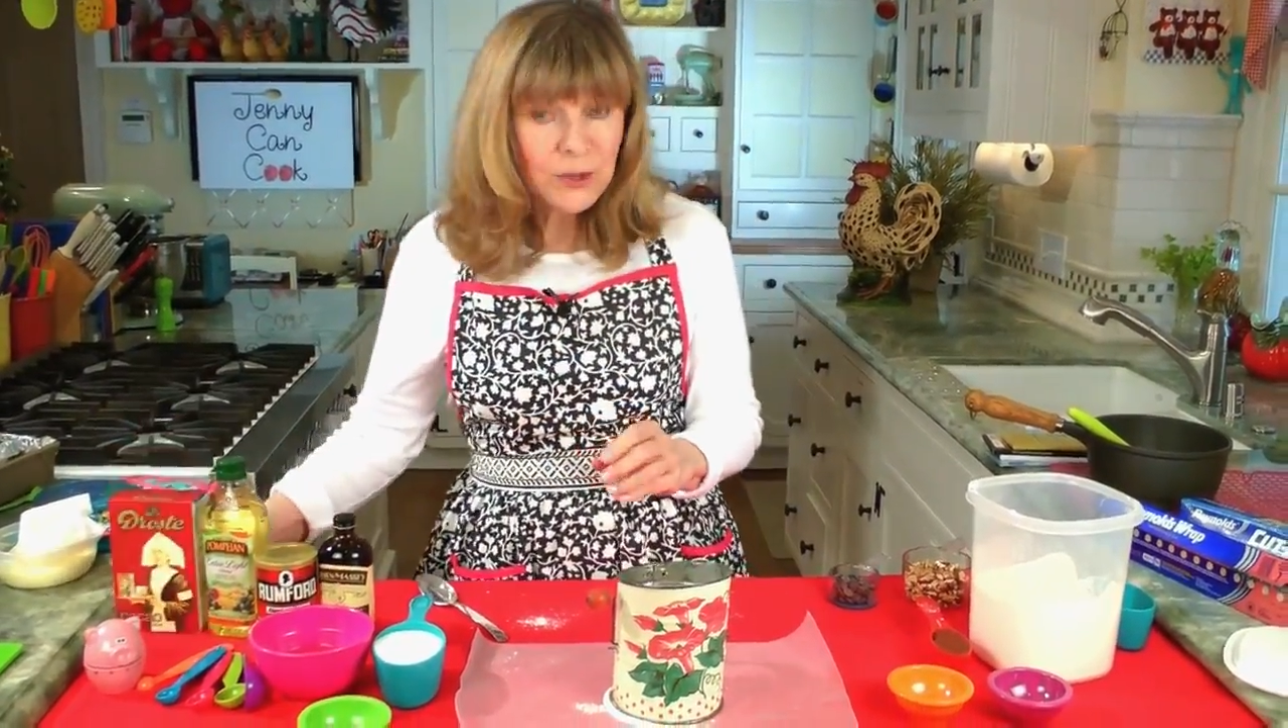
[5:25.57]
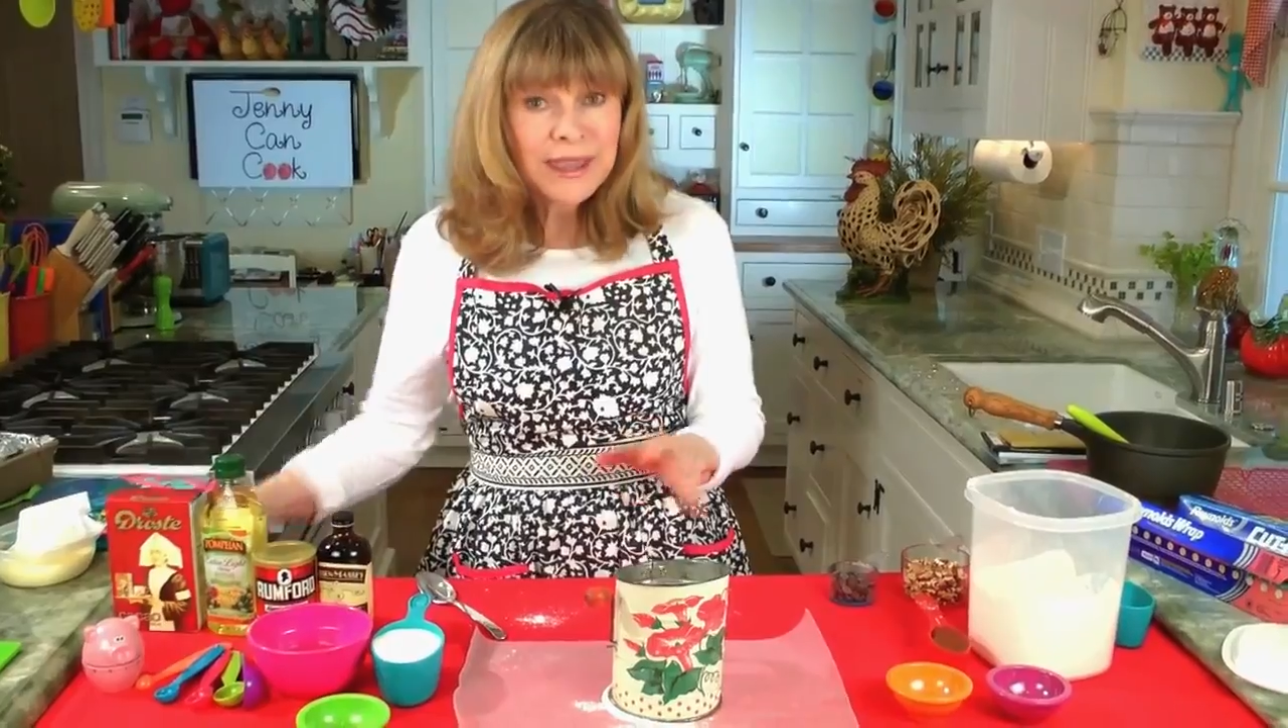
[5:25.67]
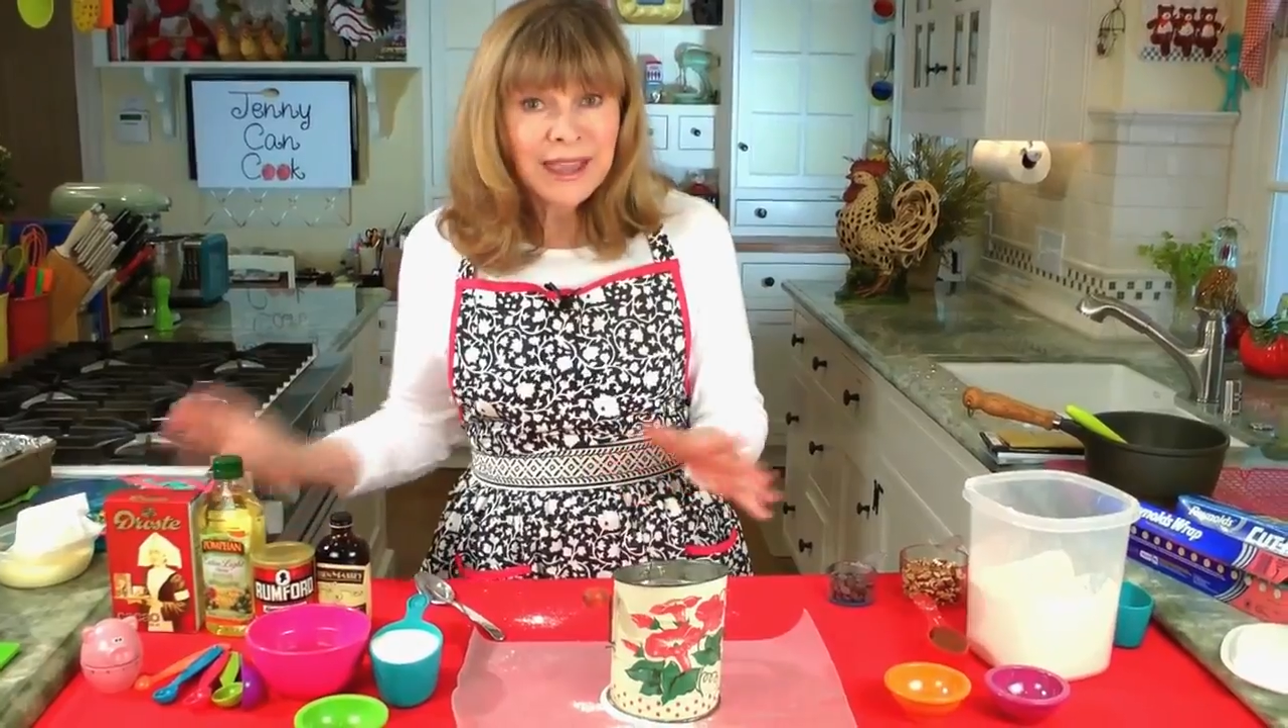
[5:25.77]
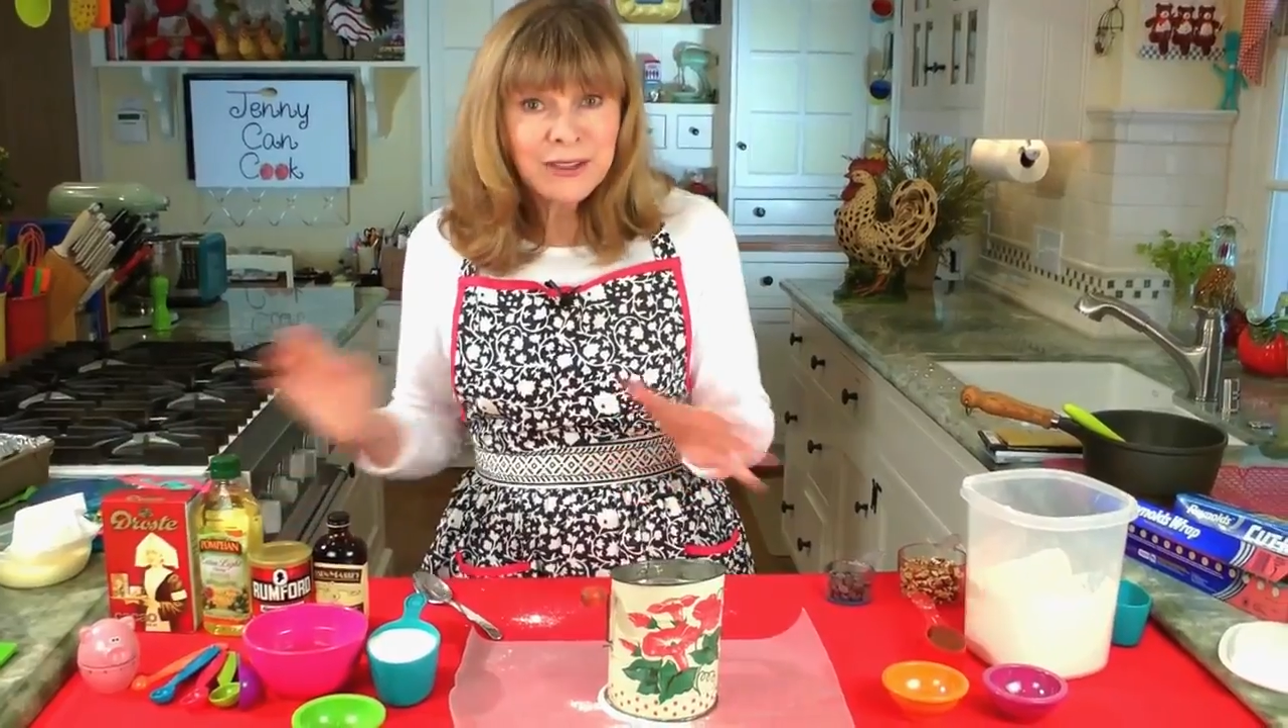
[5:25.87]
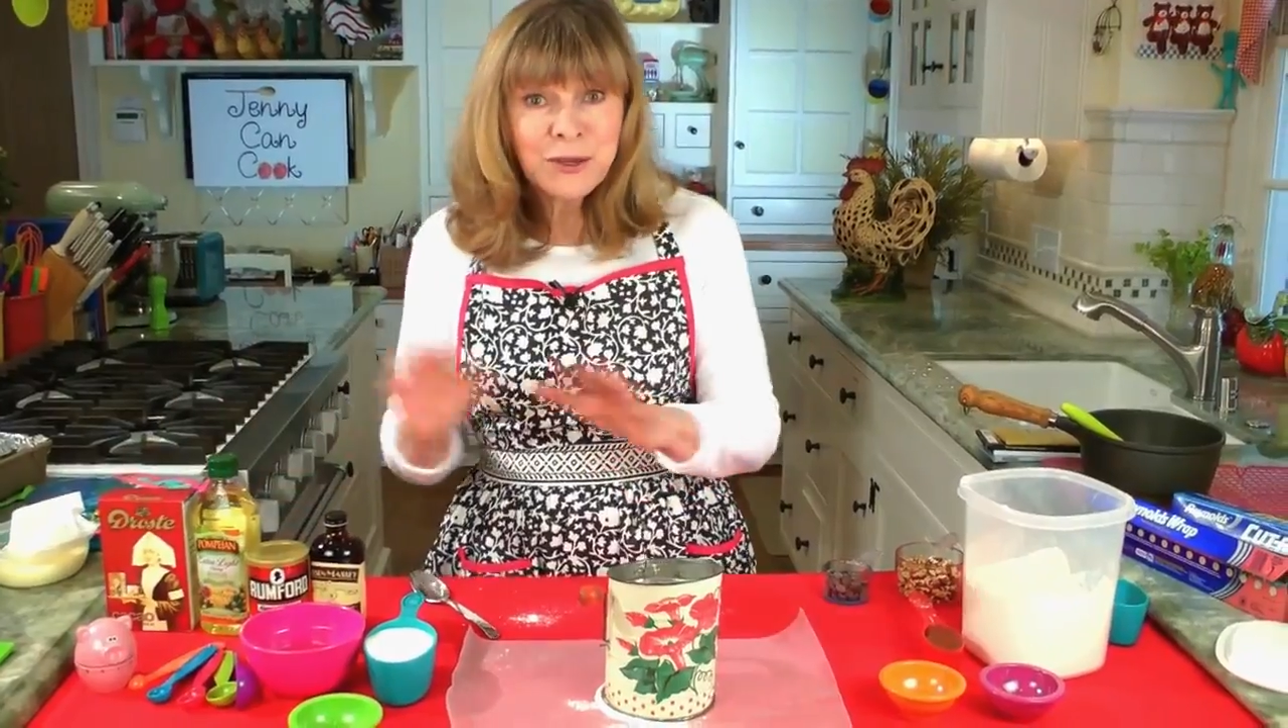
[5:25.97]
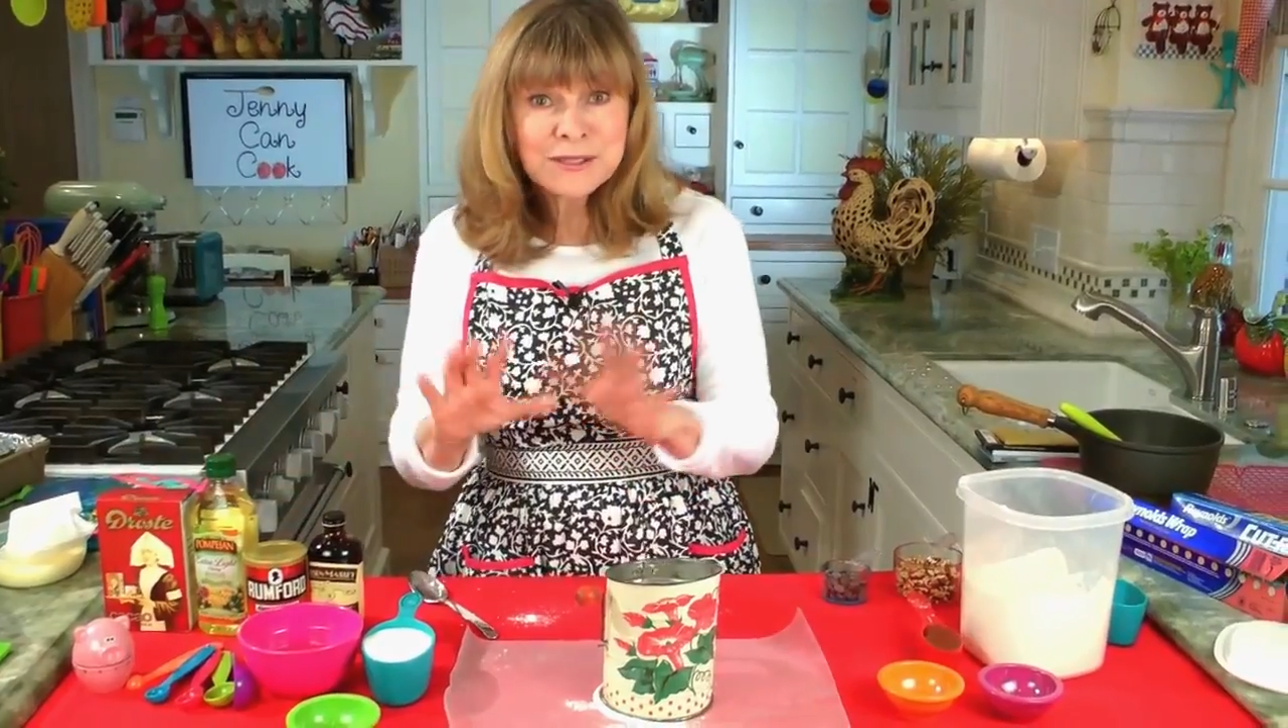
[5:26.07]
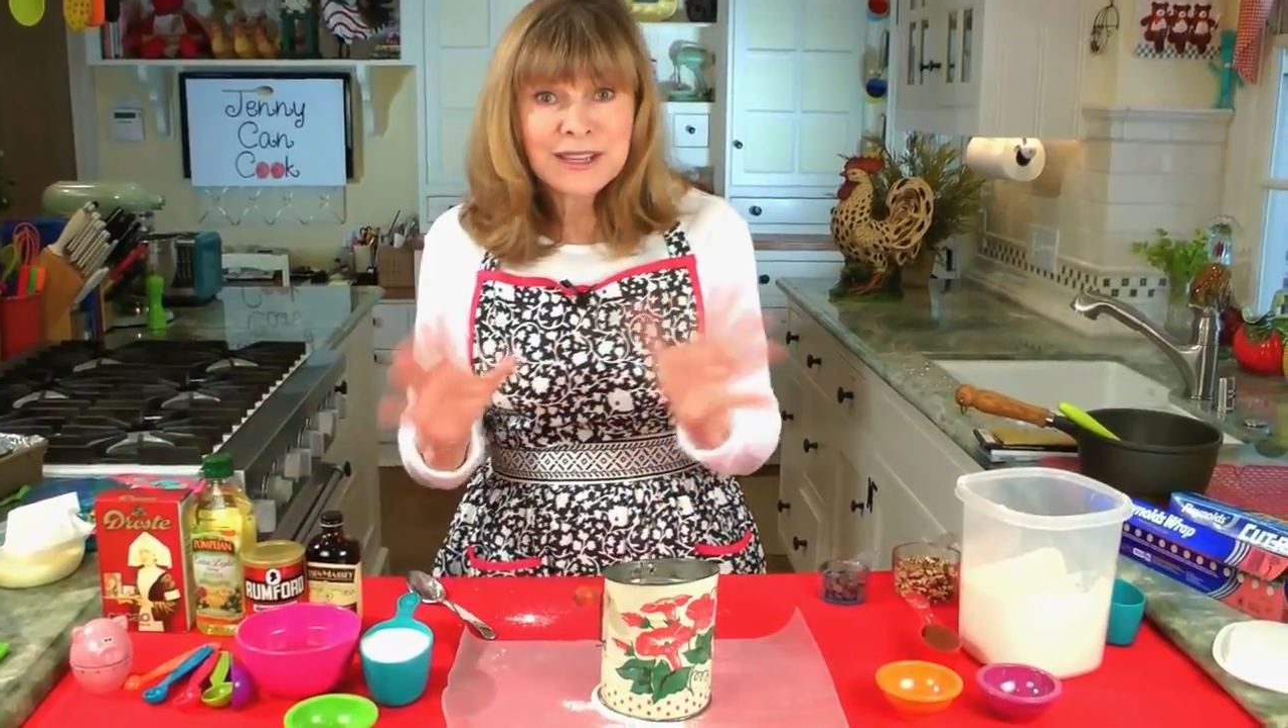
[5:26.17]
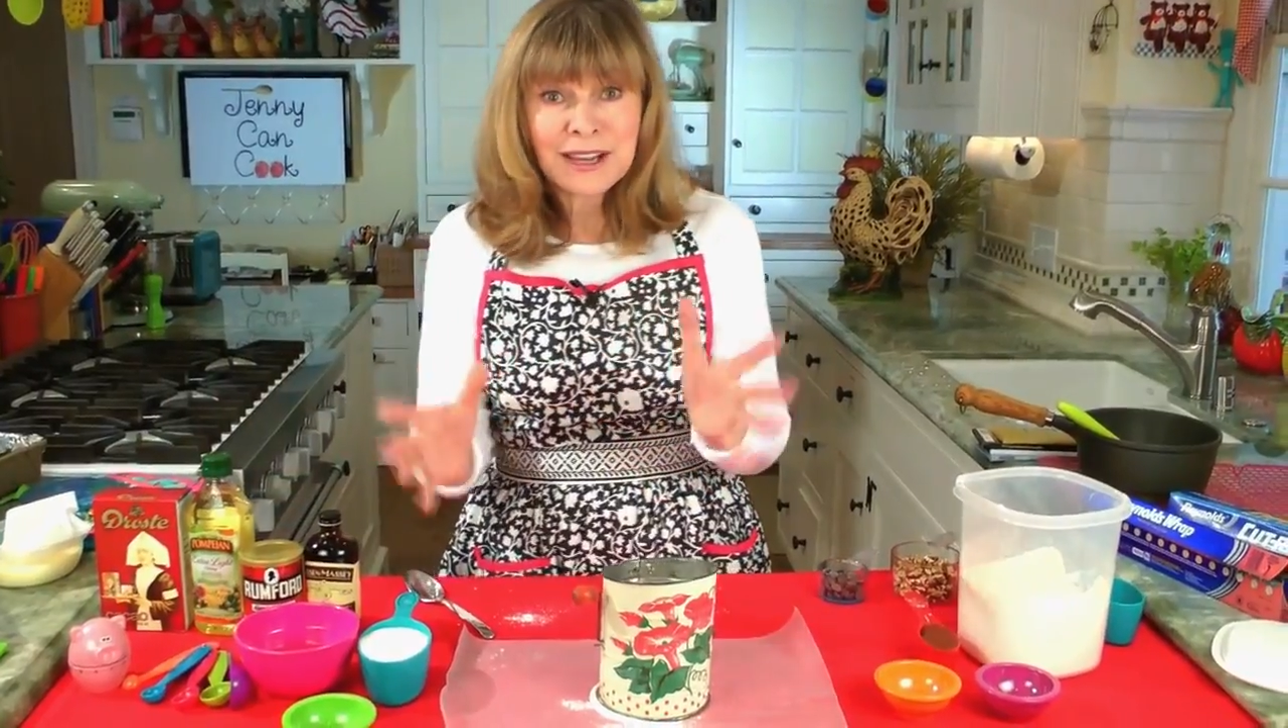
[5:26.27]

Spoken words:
You can use